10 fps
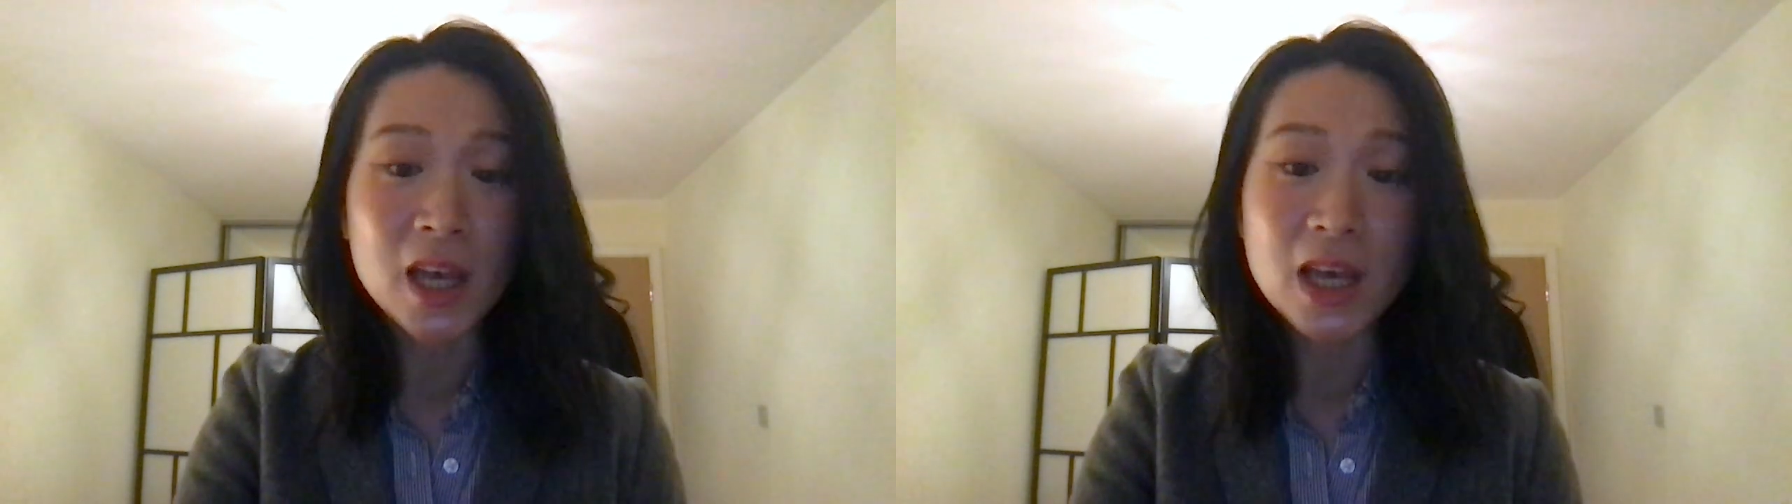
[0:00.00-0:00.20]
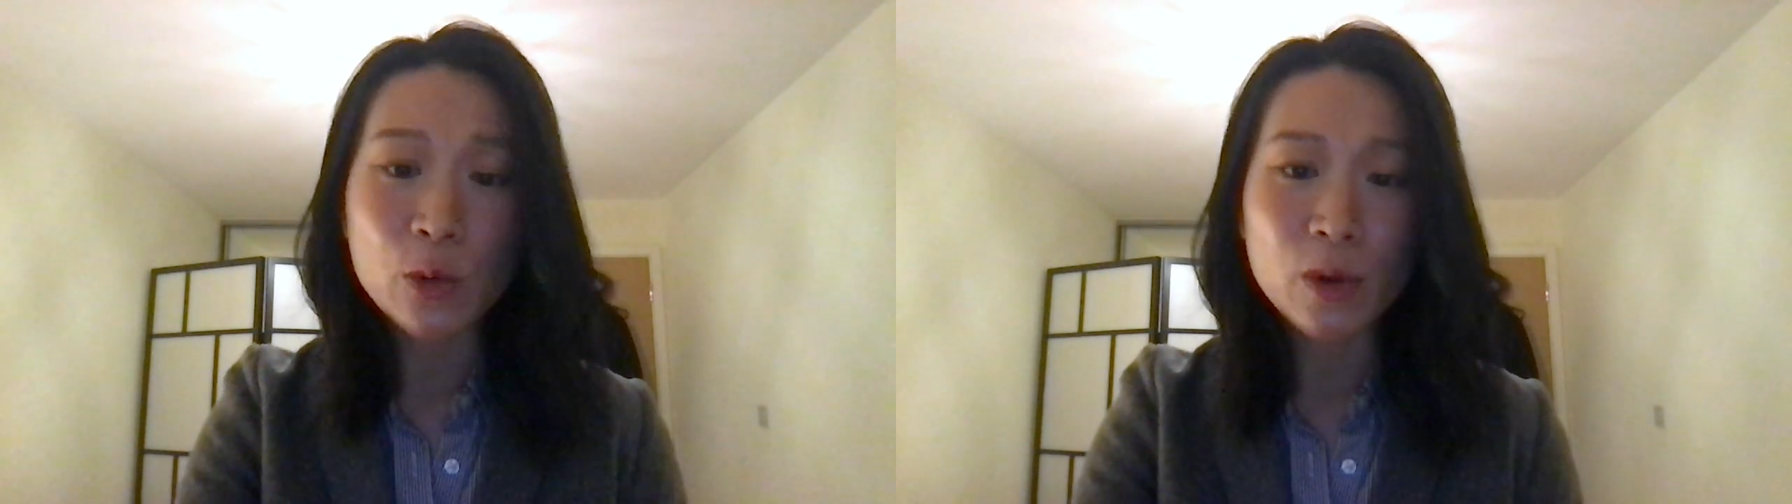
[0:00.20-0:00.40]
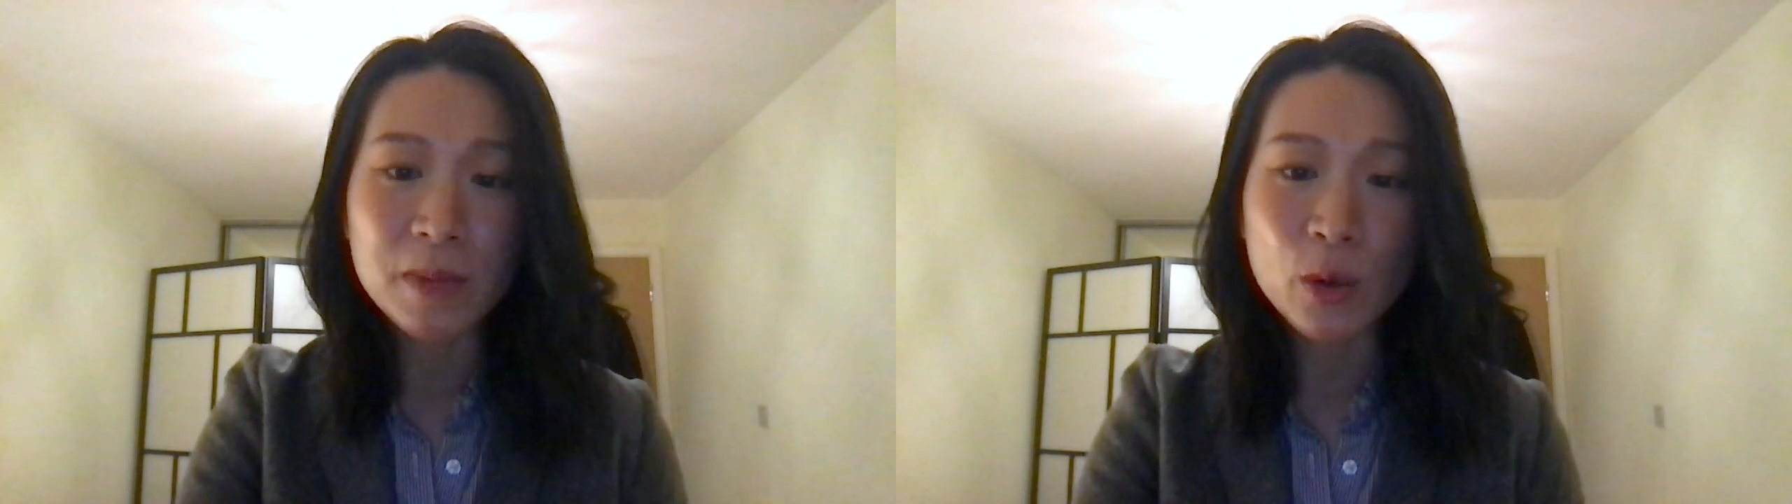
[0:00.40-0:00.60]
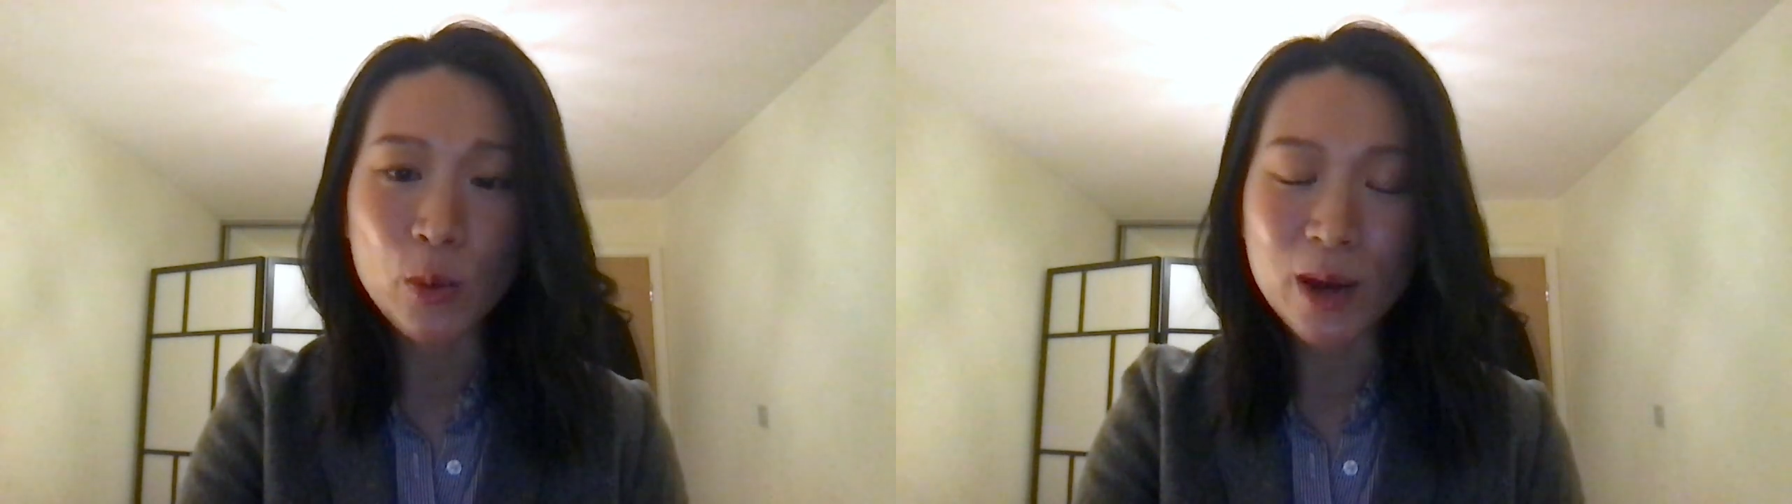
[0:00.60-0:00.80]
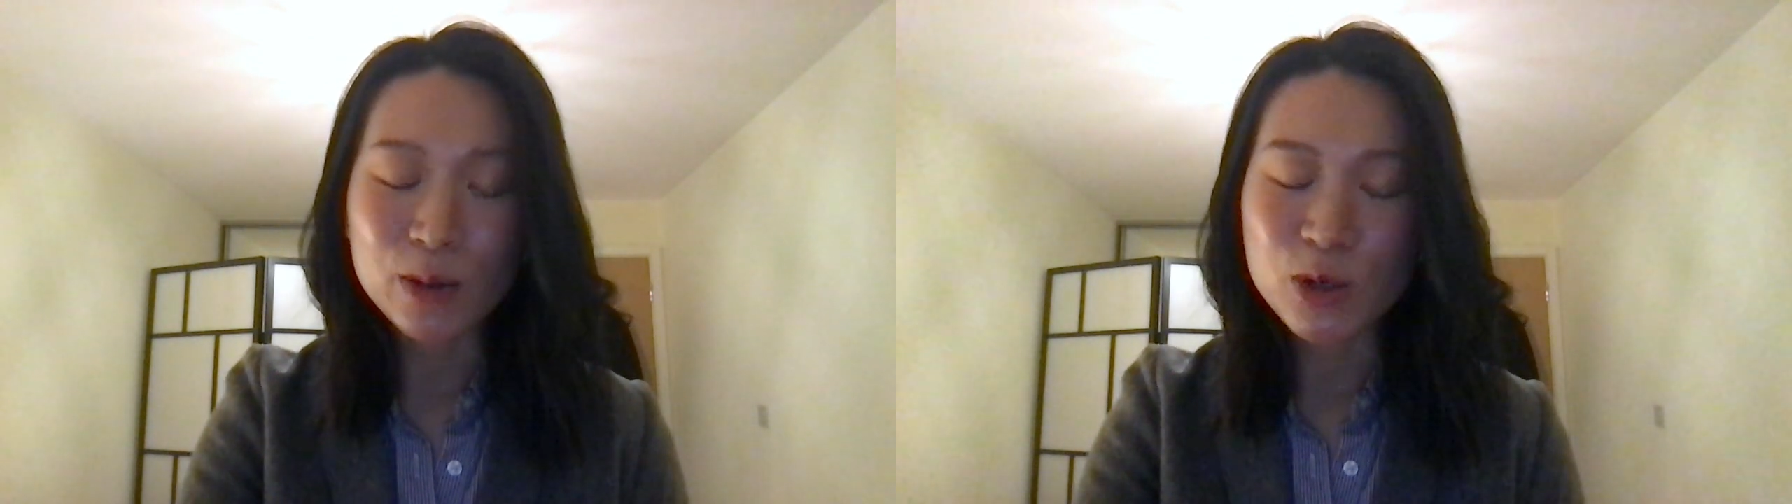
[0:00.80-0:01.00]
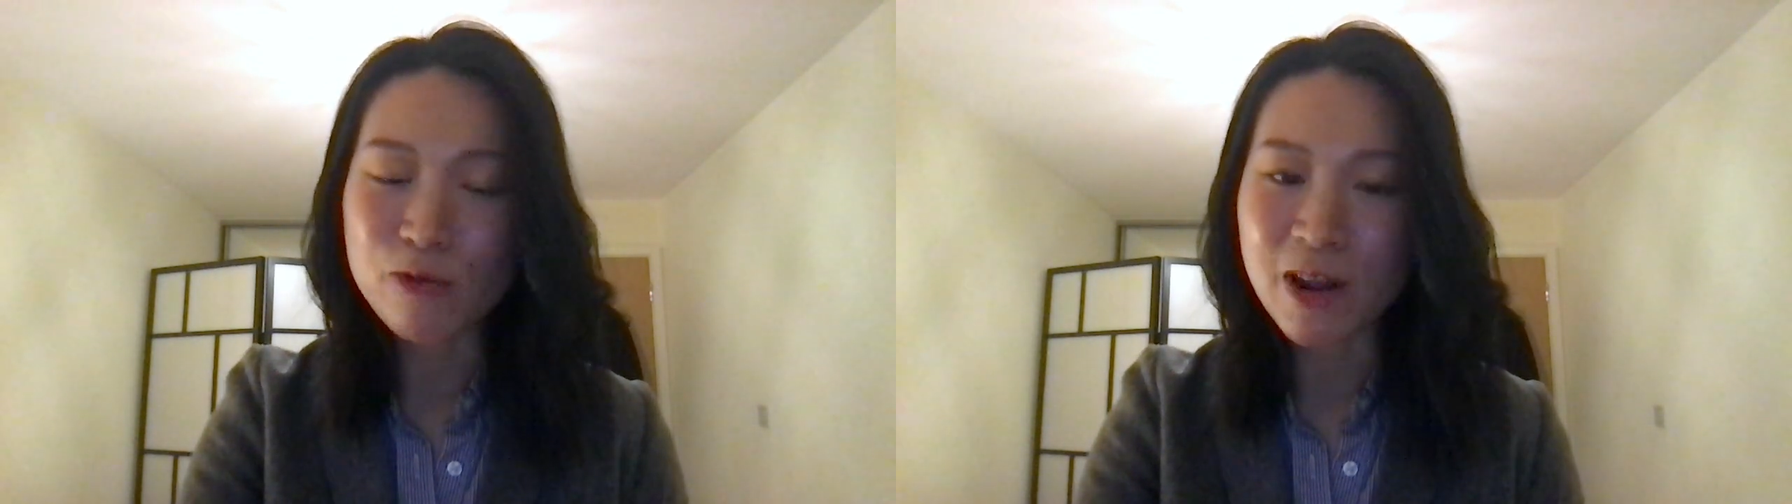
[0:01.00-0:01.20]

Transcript: equip me well to